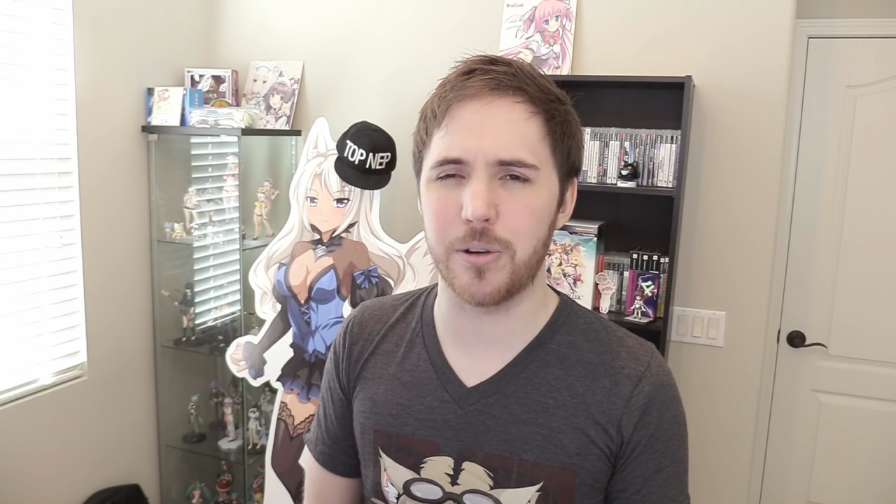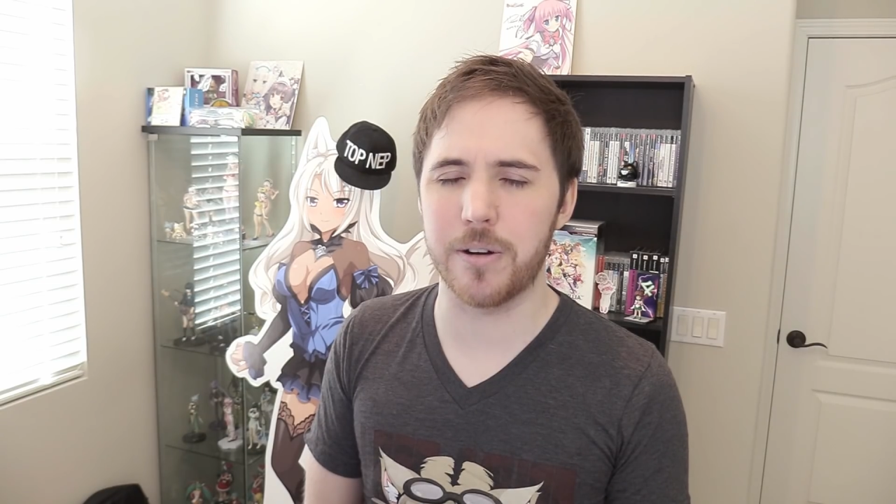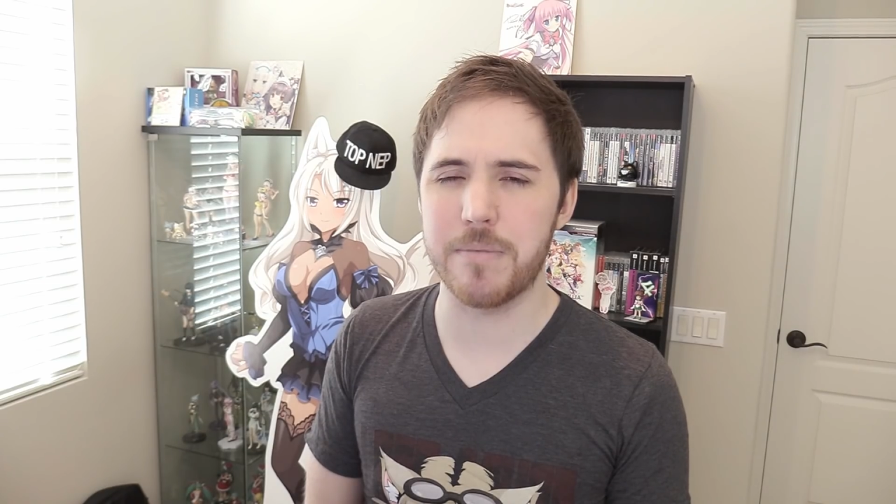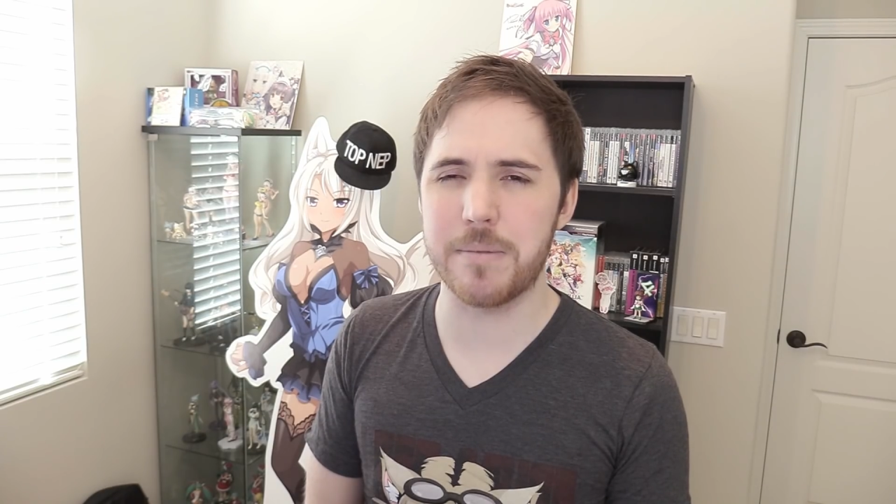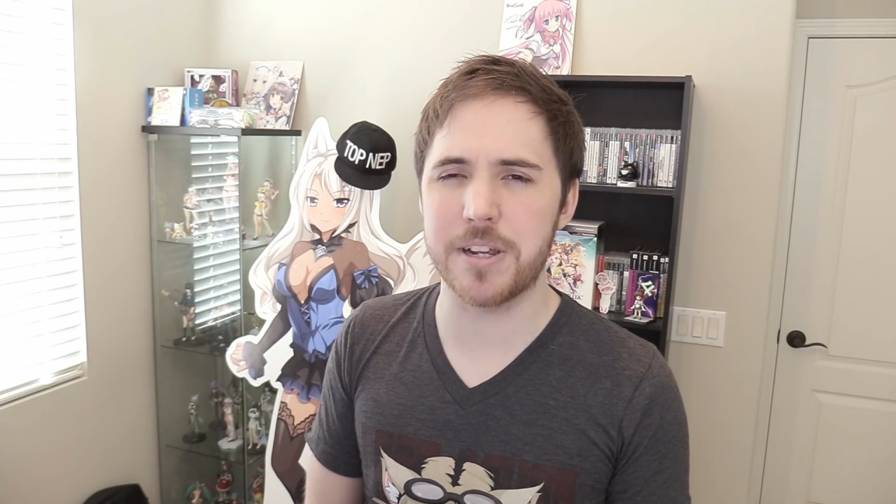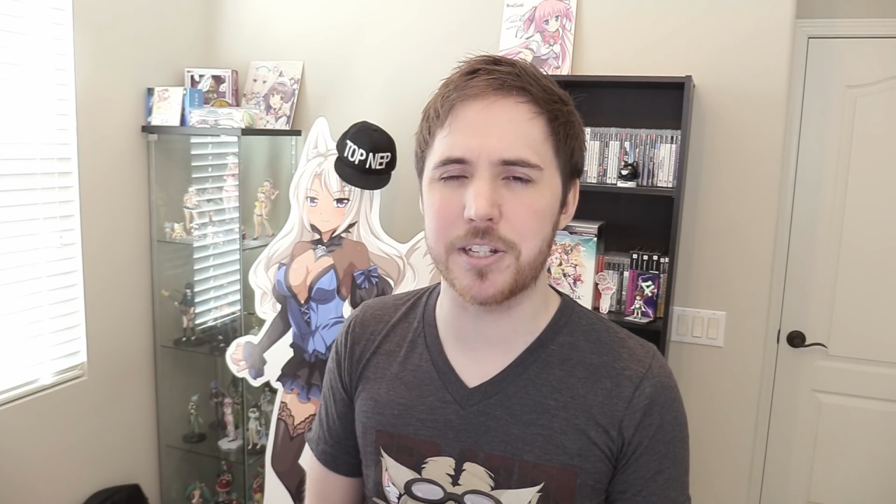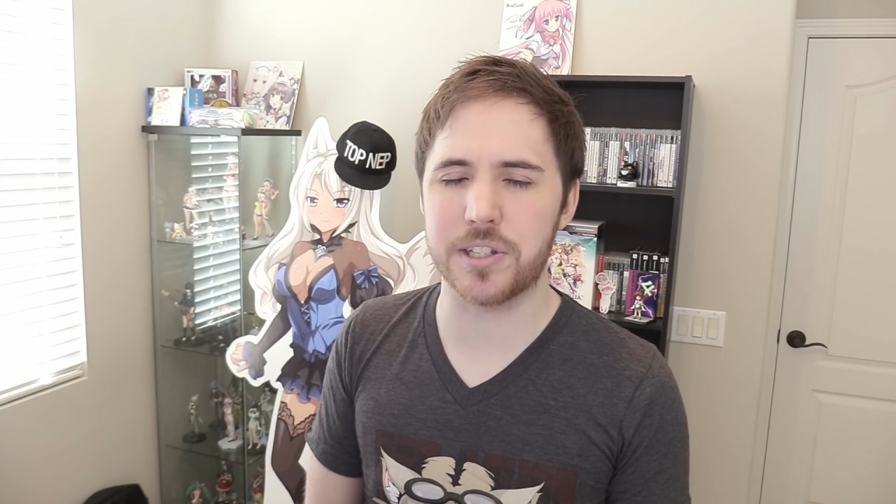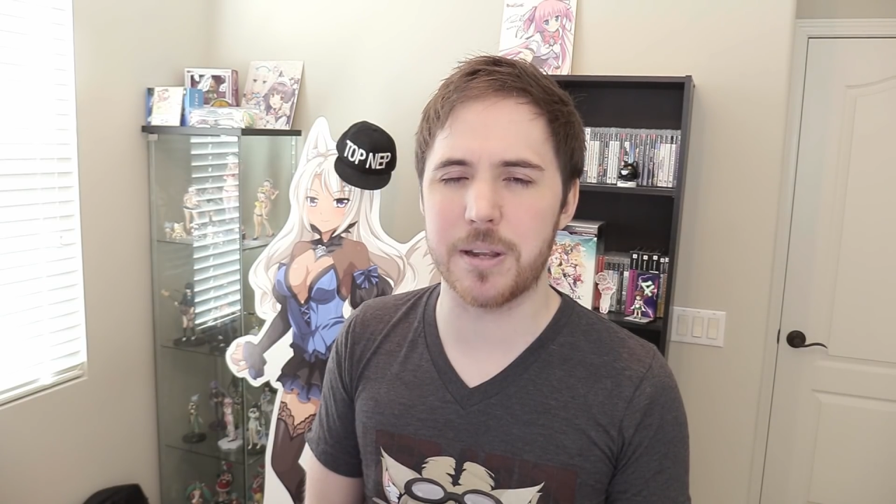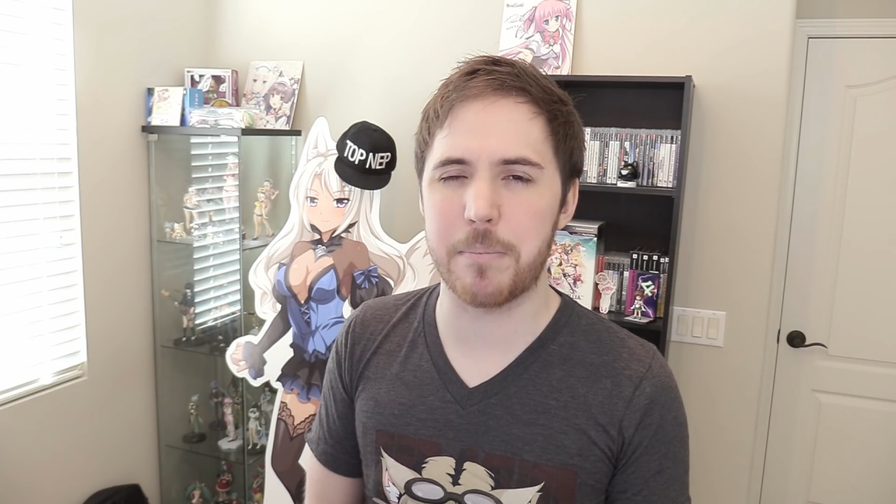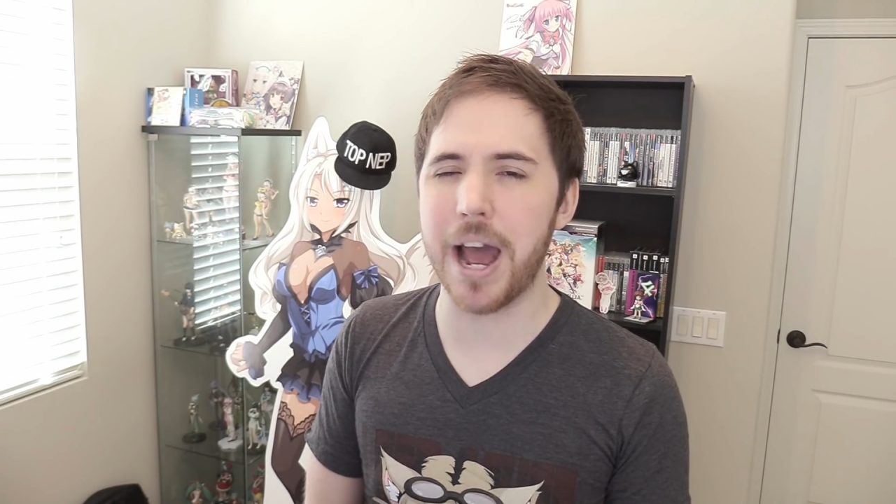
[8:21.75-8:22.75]
or maybe
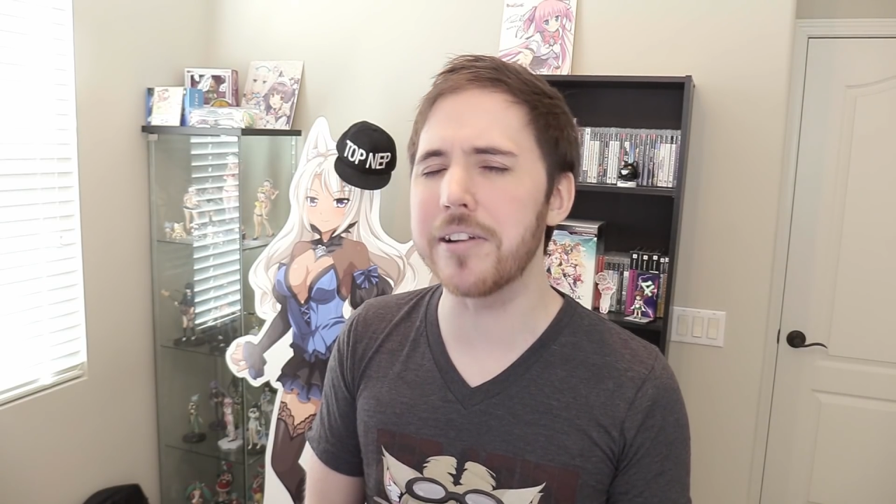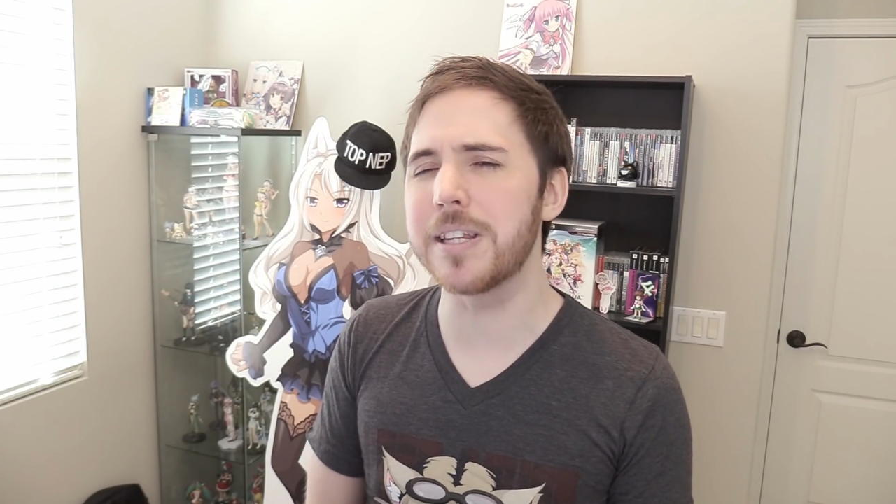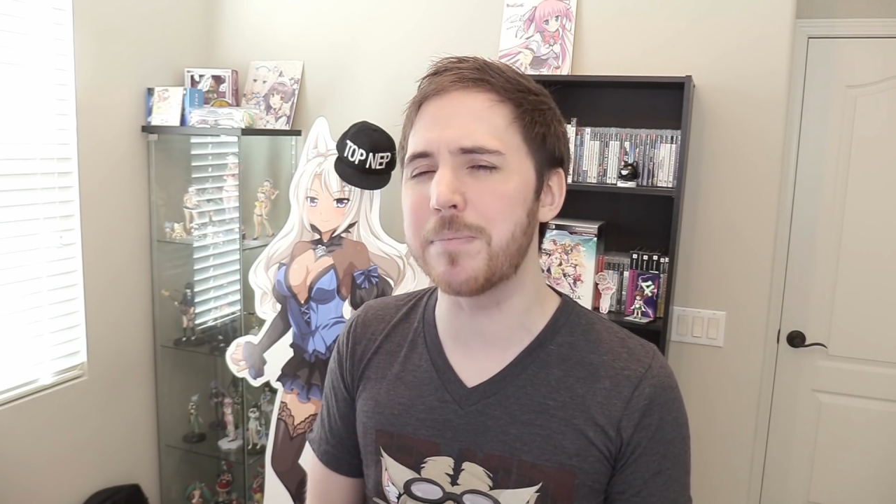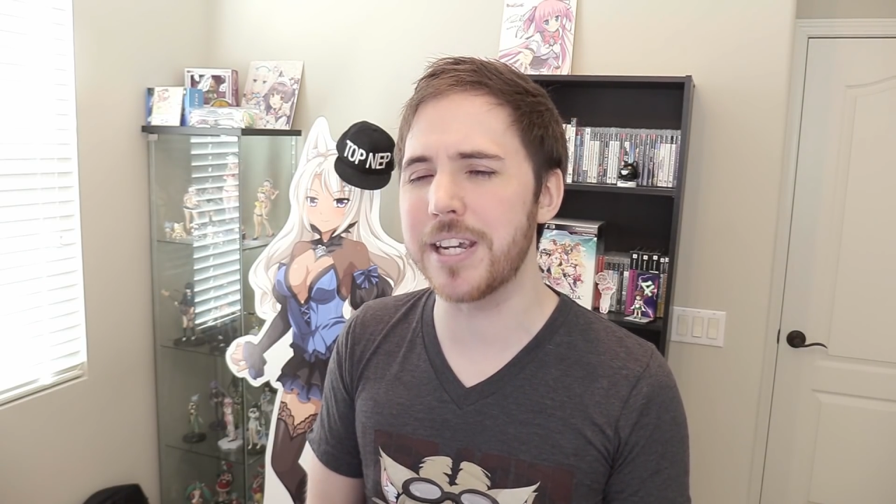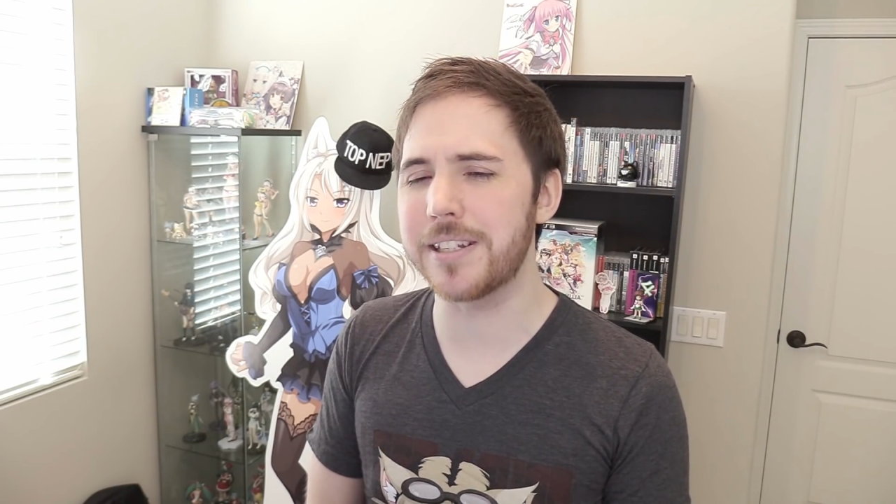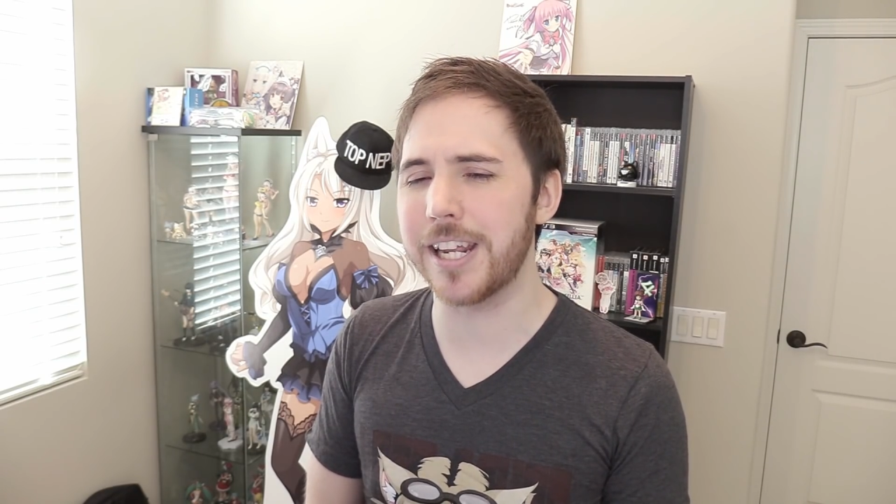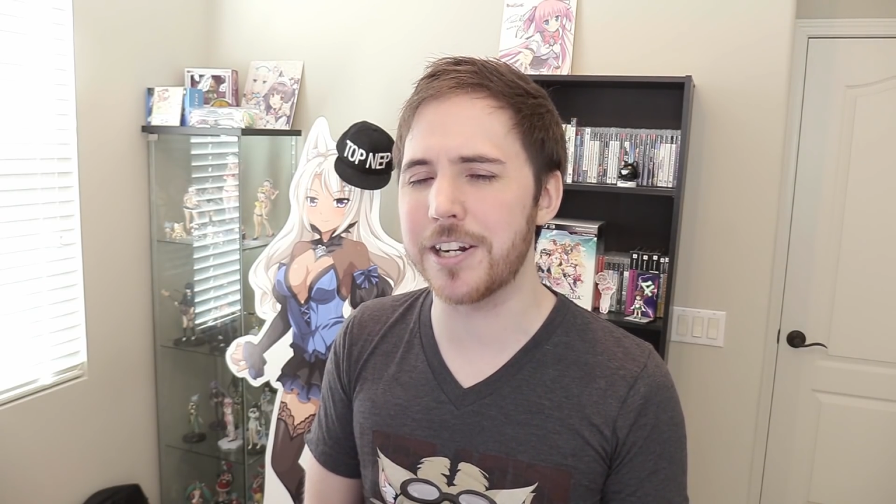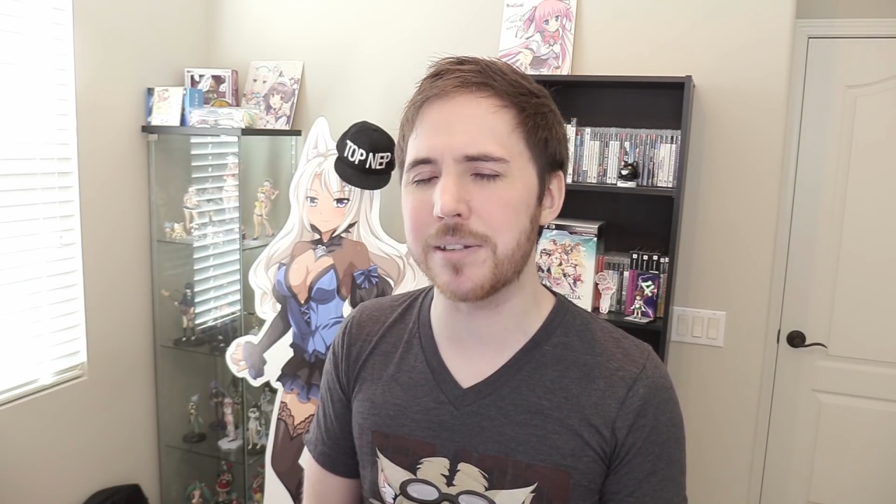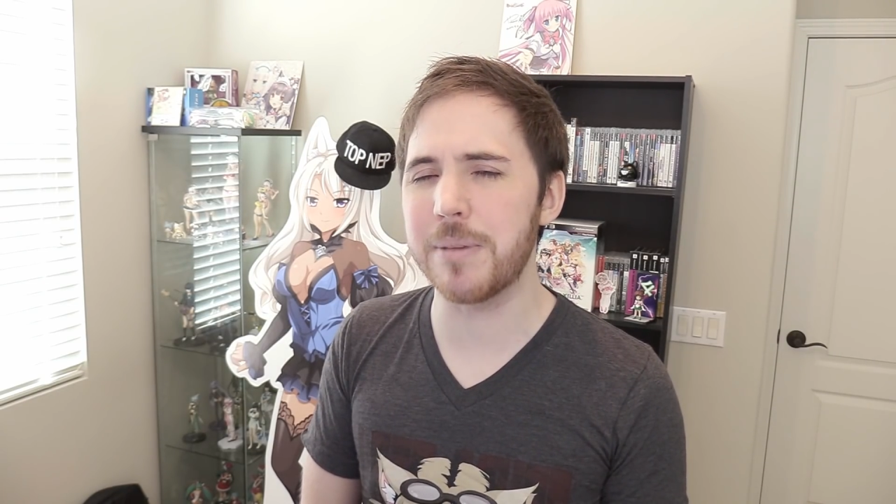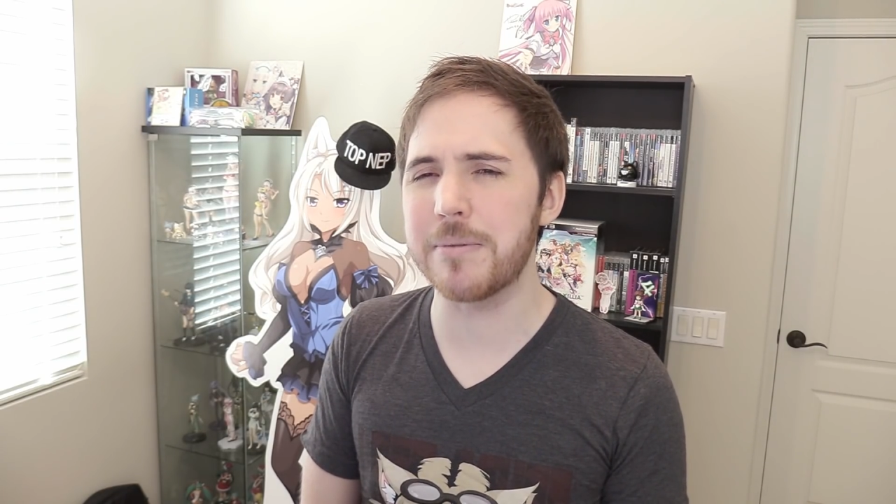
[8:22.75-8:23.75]
just about to be teenagers,